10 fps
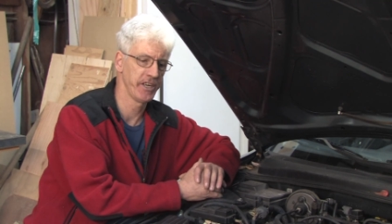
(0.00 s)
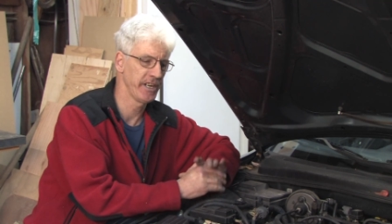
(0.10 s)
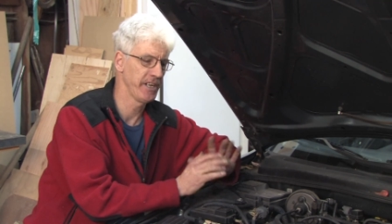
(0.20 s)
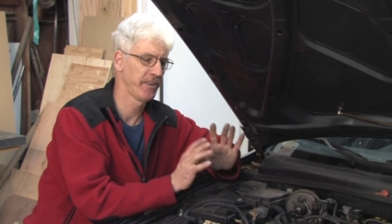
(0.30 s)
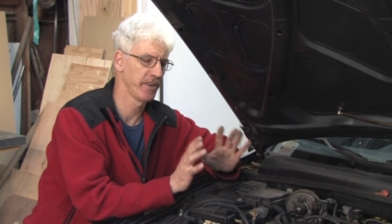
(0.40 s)

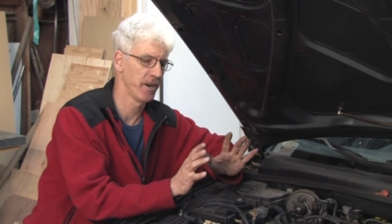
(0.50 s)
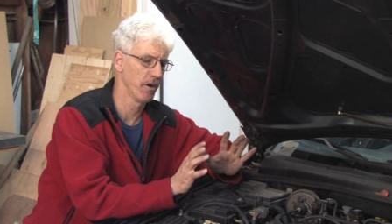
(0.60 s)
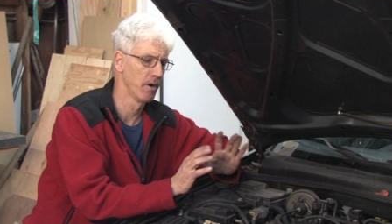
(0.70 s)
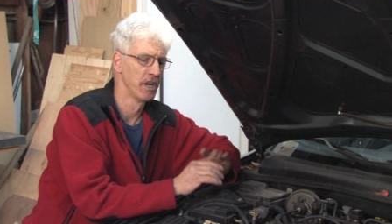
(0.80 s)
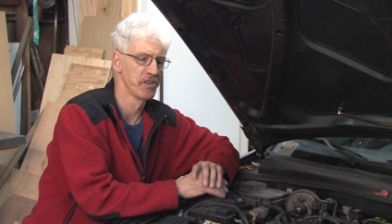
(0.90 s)
you need to
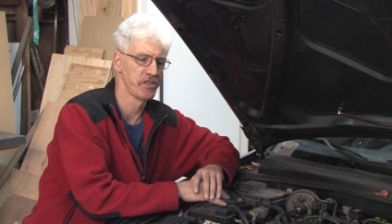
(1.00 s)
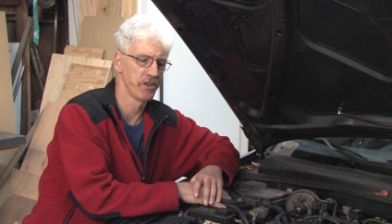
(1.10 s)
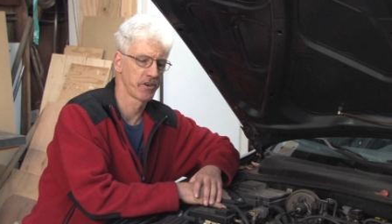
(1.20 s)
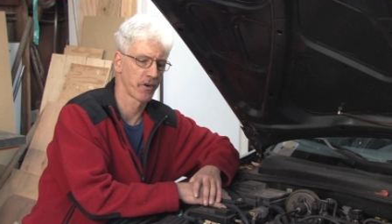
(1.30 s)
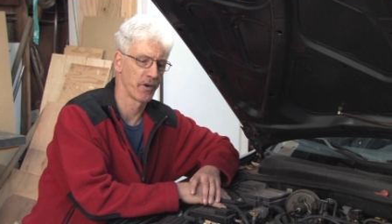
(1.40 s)
know so you
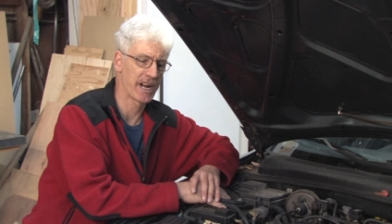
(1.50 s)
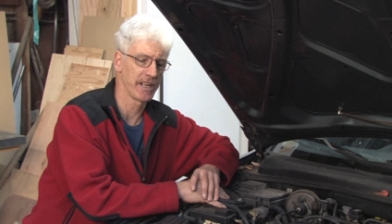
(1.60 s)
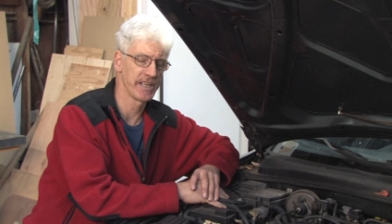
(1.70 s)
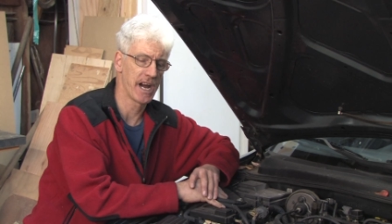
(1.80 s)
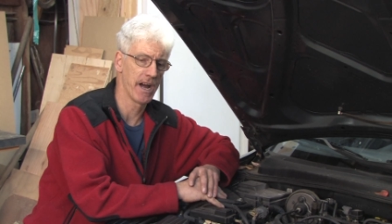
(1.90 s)
can
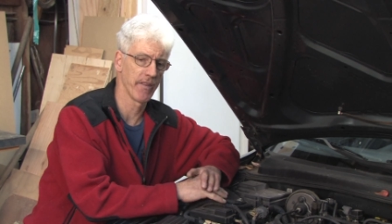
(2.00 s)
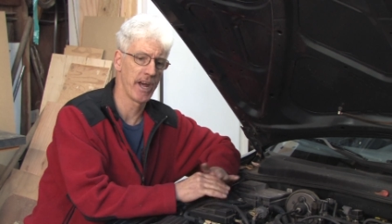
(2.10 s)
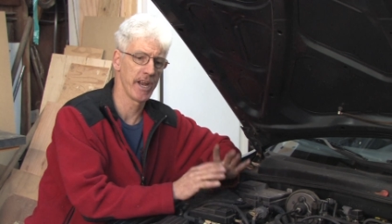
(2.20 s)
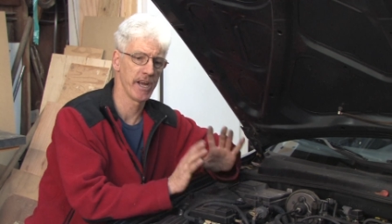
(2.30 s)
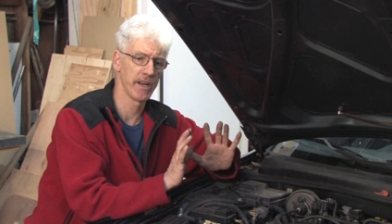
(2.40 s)
correctly dial
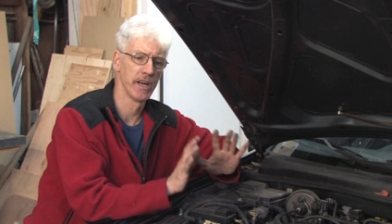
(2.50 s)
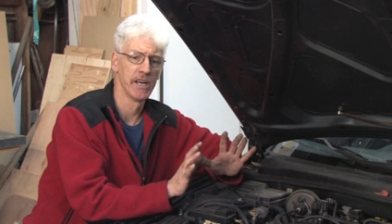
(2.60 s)
that in.